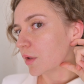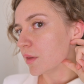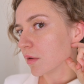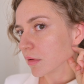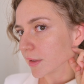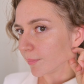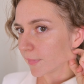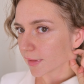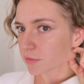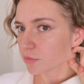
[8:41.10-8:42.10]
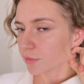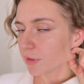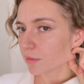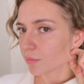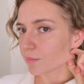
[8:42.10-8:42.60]
Now grab next to
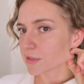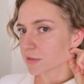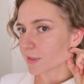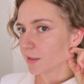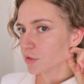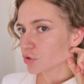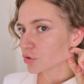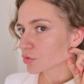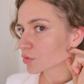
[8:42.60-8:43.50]
it, massage.